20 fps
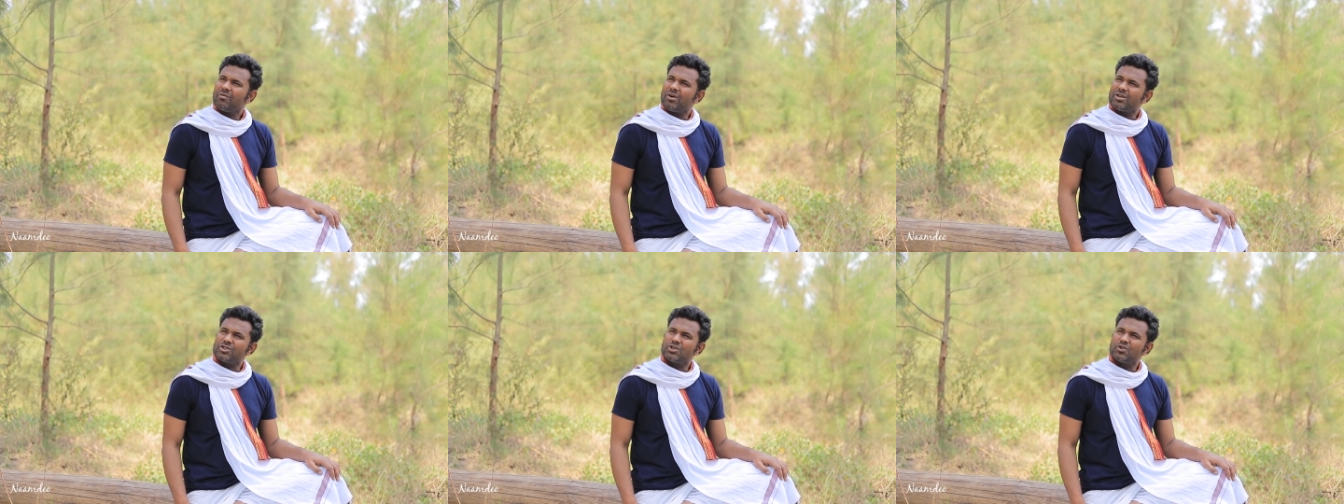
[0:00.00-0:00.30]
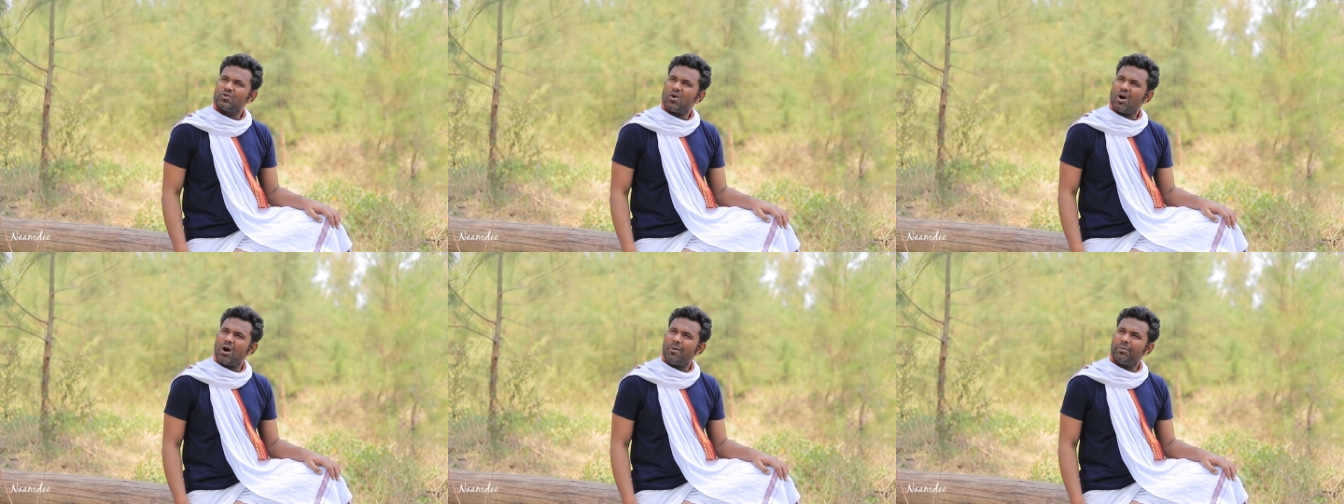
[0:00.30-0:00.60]

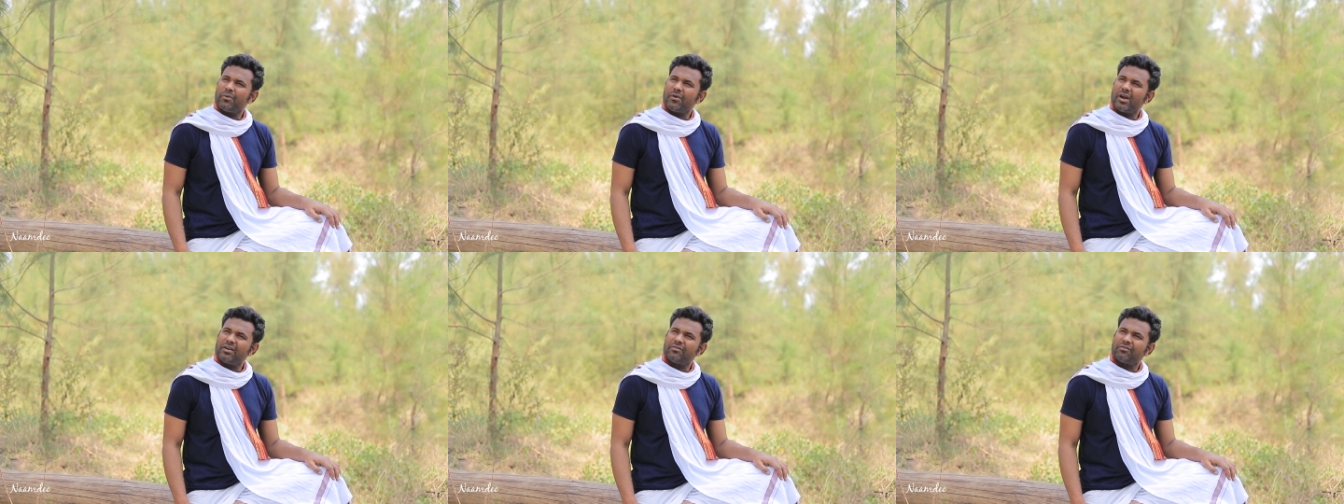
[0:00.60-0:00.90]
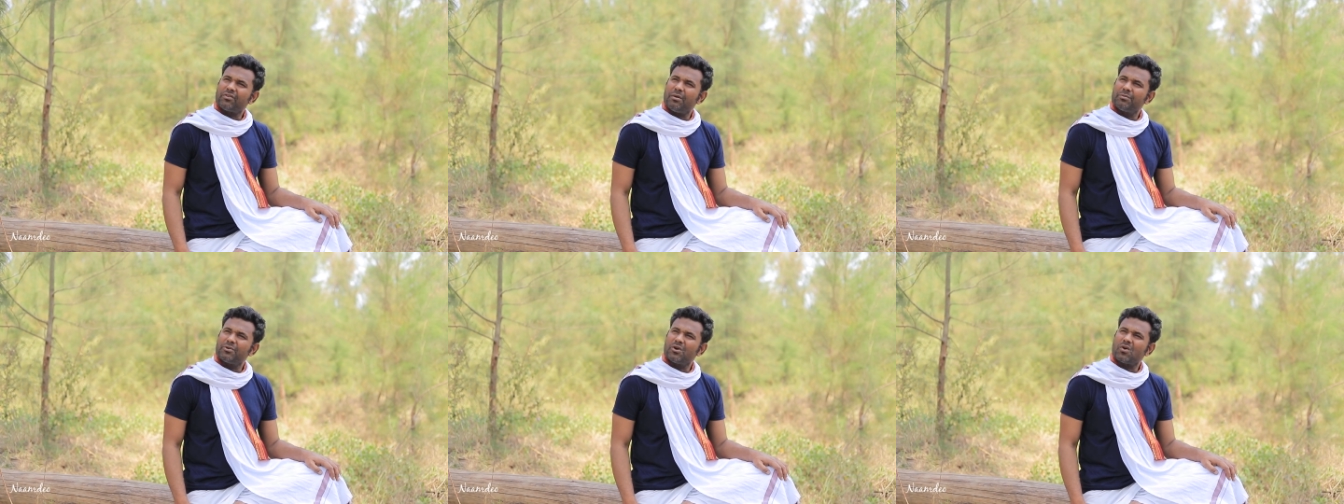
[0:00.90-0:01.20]
Once you
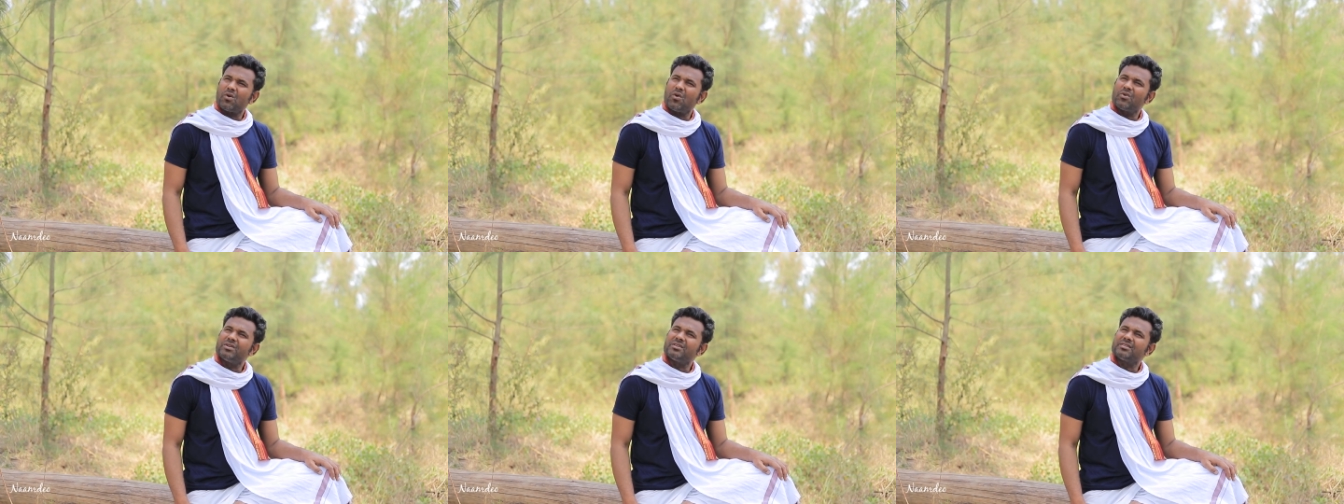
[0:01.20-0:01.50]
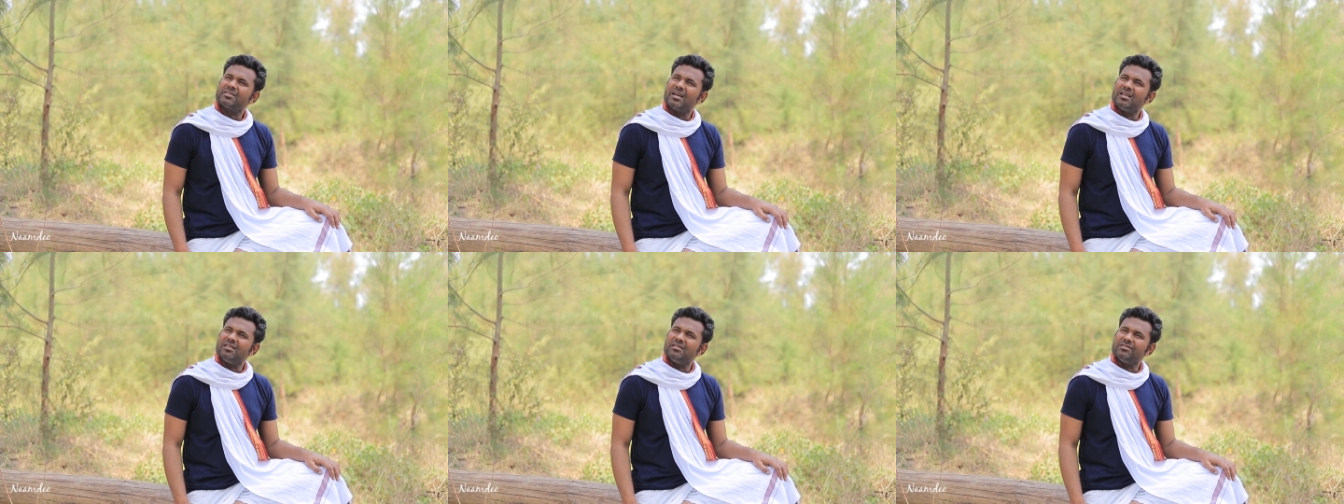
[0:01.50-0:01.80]
operate from your own
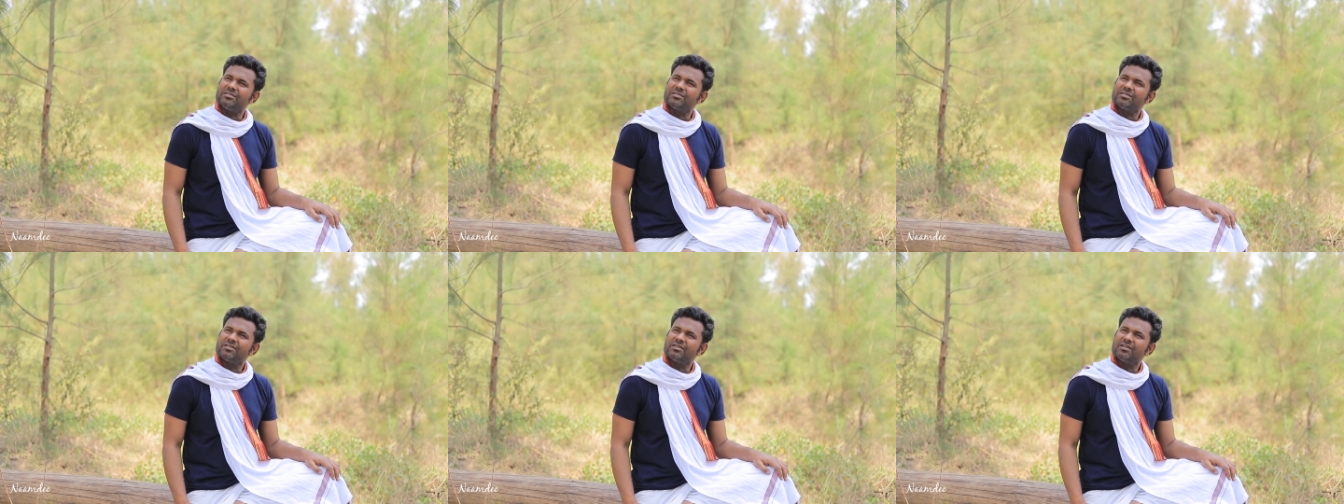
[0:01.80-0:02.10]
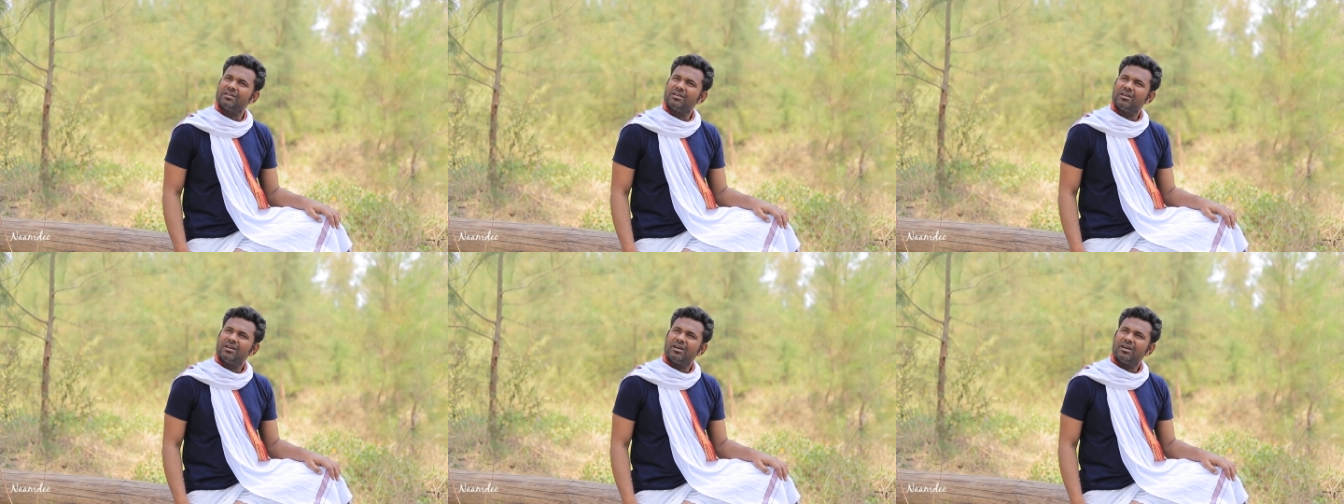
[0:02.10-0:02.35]
essence,